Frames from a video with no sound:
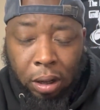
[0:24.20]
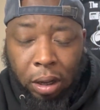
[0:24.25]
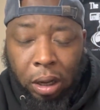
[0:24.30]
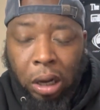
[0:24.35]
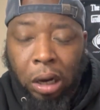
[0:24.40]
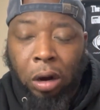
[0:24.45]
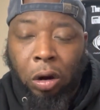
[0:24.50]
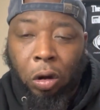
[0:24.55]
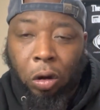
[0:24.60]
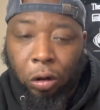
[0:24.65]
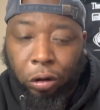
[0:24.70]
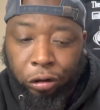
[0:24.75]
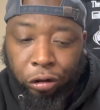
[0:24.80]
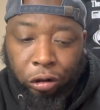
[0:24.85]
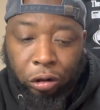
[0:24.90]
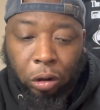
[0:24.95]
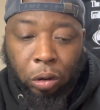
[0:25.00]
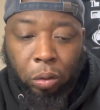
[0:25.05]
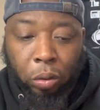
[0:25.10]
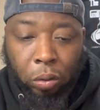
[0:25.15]
And
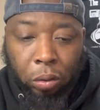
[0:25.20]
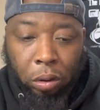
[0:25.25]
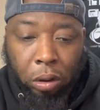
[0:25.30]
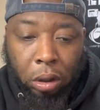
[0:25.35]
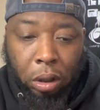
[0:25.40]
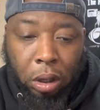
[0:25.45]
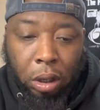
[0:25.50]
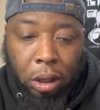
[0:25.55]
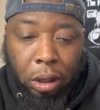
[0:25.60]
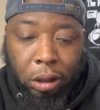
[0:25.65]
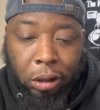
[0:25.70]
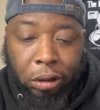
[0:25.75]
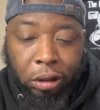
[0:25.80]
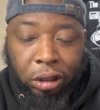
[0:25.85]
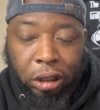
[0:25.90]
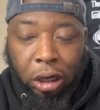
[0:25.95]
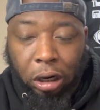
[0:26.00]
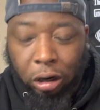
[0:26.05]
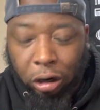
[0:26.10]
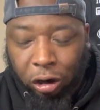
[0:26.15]
also,
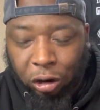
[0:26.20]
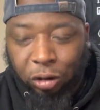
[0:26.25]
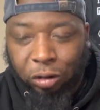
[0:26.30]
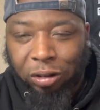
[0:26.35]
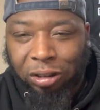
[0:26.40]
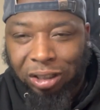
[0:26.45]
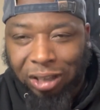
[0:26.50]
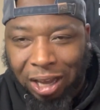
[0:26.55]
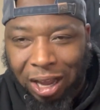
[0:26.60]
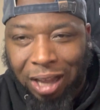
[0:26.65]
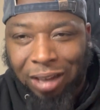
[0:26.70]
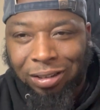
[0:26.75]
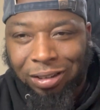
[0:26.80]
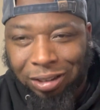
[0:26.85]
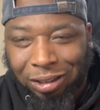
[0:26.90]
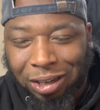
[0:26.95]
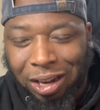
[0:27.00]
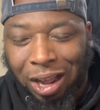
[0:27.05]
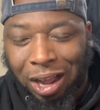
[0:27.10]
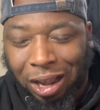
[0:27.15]
Jalen Hurts signs his
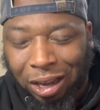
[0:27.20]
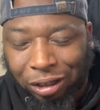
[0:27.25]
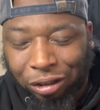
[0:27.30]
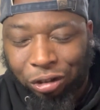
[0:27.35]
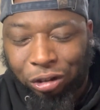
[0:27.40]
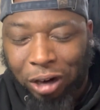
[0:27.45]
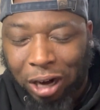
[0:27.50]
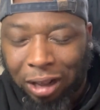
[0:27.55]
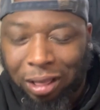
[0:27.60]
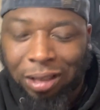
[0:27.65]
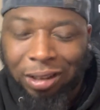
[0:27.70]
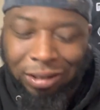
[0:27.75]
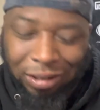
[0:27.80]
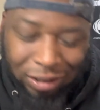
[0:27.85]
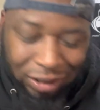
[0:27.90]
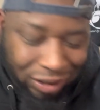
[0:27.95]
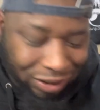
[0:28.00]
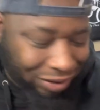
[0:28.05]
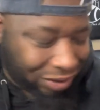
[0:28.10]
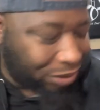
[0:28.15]
contract. The
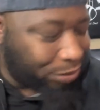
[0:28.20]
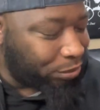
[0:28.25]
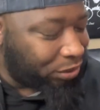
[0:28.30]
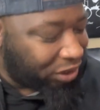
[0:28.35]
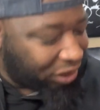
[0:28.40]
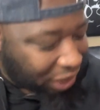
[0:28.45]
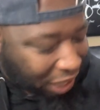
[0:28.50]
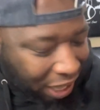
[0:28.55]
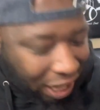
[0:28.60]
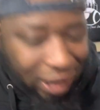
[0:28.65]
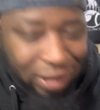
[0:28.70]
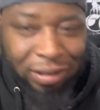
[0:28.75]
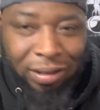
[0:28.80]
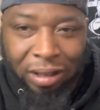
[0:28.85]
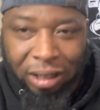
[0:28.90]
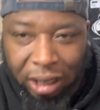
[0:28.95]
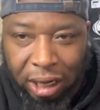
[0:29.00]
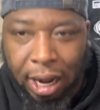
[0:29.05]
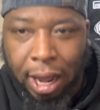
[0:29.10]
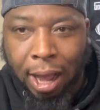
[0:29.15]
system signs
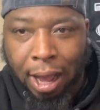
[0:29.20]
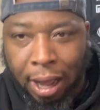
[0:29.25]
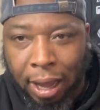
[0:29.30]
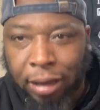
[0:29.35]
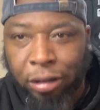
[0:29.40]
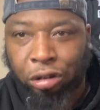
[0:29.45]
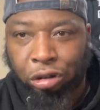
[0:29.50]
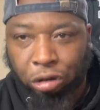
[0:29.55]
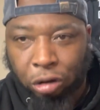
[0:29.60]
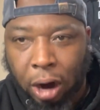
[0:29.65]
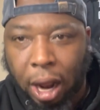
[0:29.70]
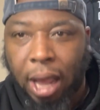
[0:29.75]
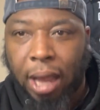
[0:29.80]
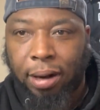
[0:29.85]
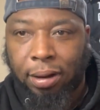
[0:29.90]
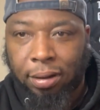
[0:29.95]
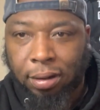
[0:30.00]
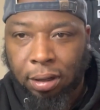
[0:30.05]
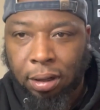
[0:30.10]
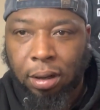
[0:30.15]
the
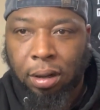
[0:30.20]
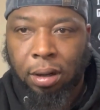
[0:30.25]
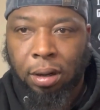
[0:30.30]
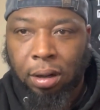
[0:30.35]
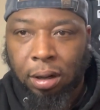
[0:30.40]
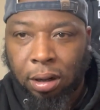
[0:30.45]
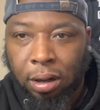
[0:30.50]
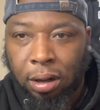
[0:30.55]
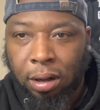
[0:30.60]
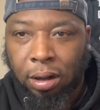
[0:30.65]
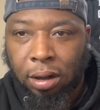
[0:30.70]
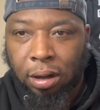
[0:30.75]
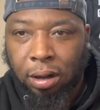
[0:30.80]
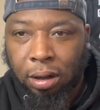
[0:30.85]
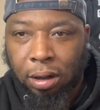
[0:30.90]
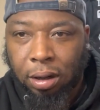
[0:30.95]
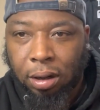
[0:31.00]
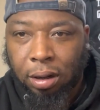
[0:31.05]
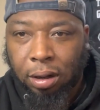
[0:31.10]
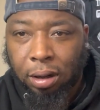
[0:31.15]
contract.
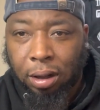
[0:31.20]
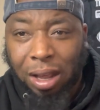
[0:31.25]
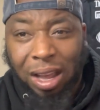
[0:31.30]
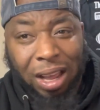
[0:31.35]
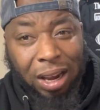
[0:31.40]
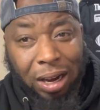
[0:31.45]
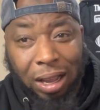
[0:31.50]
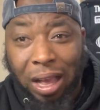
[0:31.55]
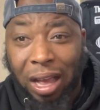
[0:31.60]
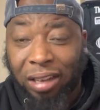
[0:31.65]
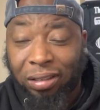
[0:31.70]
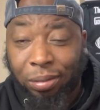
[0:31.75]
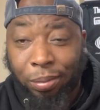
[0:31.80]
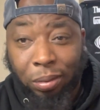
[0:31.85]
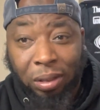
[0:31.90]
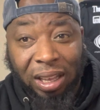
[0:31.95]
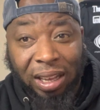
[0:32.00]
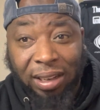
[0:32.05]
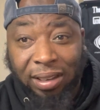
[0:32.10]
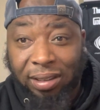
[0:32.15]
And he got some
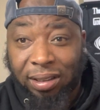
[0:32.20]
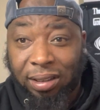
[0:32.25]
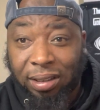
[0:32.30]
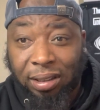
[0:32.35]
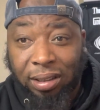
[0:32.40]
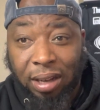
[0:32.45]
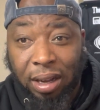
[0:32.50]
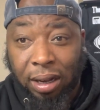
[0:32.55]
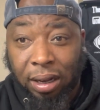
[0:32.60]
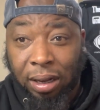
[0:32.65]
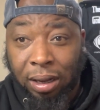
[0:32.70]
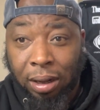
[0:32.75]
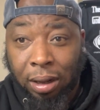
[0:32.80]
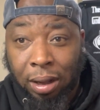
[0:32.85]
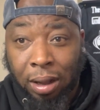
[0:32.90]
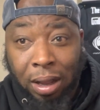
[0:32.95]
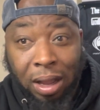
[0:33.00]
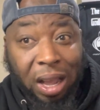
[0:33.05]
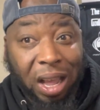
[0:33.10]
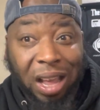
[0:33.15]
things to say.
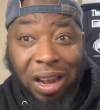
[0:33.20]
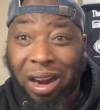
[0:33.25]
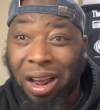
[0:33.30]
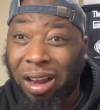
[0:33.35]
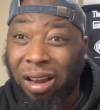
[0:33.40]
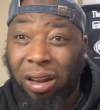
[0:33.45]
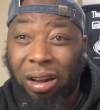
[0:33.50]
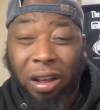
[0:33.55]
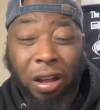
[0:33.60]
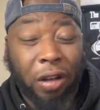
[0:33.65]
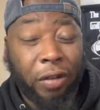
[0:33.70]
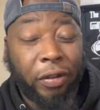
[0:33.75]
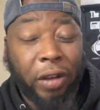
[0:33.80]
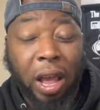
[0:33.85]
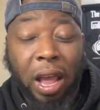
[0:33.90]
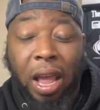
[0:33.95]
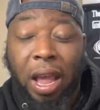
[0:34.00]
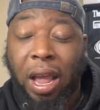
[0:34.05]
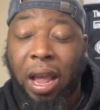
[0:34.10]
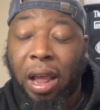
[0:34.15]
And I love
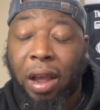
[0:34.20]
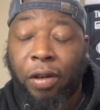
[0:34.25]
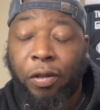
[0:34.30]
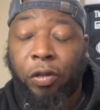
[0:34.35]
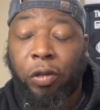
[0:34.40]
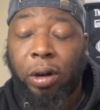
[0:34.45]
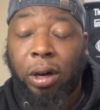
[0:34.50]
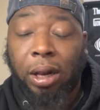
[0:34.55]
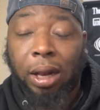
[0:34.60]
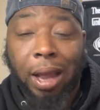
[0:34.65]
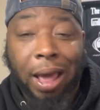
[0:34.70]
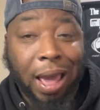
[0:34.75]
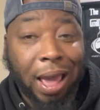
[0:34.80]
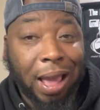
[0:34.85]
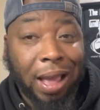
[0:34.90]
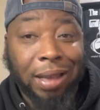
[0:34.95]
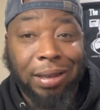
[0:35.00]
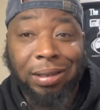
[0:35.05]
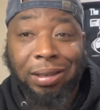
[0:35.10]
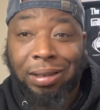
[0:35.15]
every
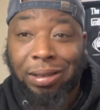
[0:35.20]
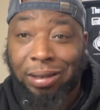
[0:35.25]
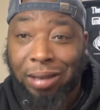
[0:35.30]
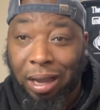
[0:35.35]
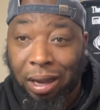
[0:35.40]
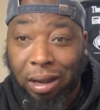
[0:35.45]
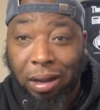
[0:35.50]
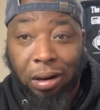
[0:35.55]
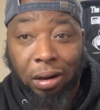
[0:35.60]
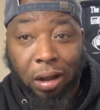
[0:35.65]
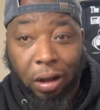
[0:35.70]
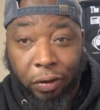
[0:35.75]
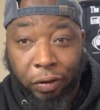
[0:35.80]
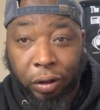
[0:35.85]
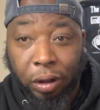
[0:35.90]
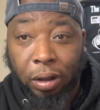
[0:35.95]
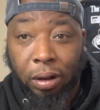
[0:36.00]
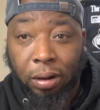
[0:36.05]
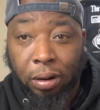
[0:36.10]
last second of it.